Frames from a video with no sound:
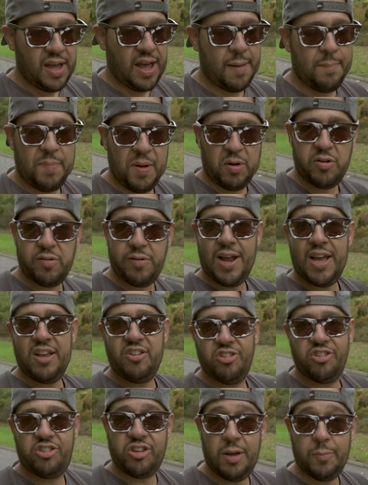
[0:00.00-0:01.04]
and build a
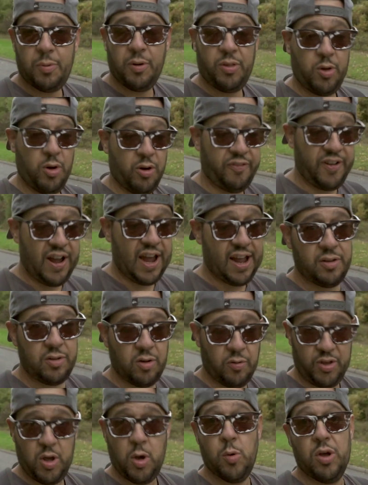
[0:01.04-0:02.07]
relationship with your fan,
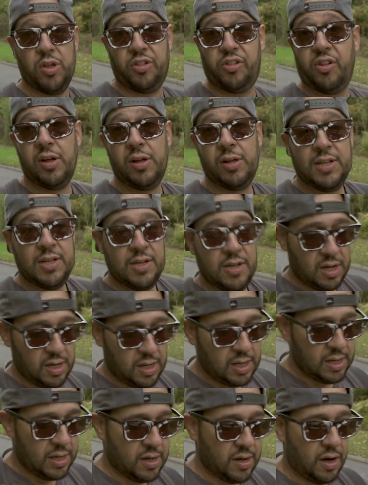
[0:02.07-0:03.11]
your viewers.
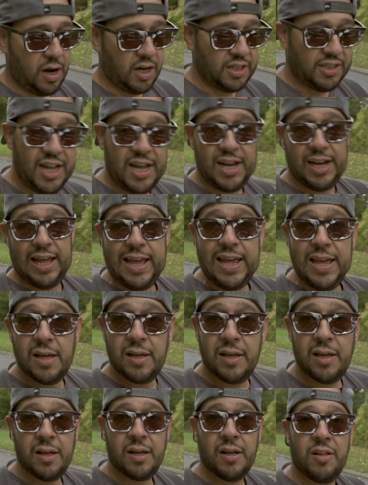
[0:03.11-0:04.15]
Ideally,
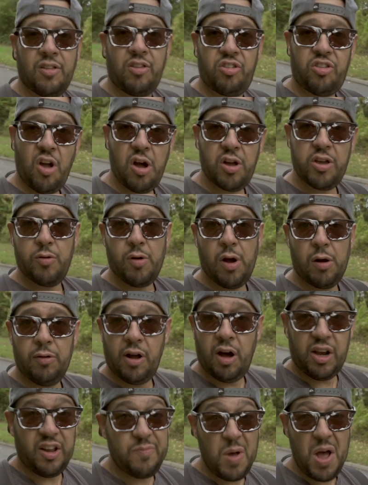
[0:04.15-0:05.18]
start your own
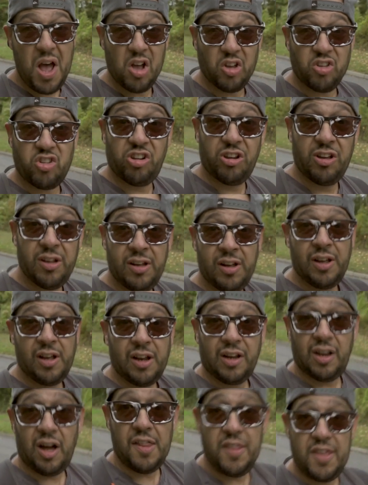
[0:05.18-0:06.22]
line of merch,
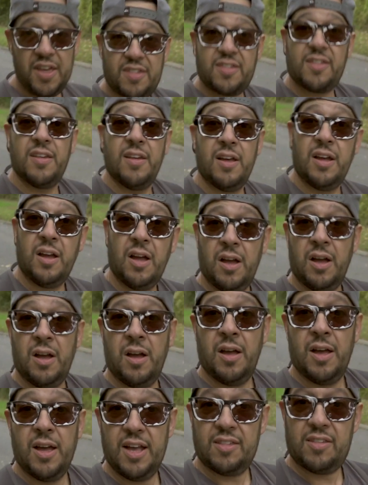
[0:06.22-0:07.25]
like this
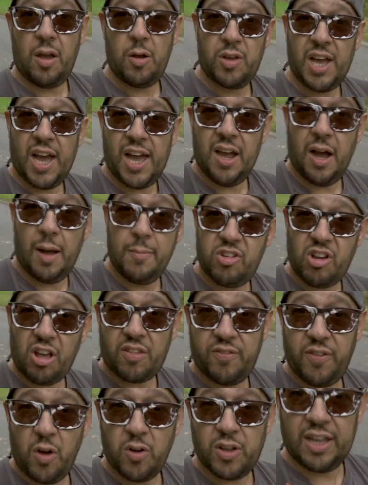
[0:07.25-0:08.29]
It's Okay I'm
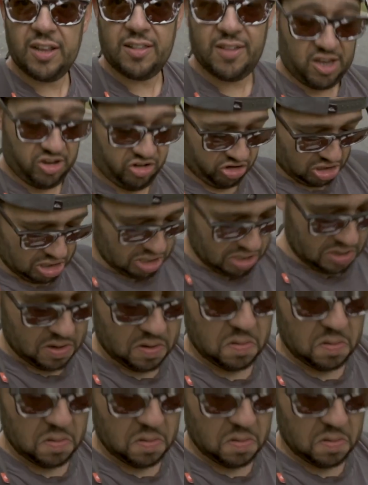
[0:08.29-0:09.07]
Just Vlogging t-shirt.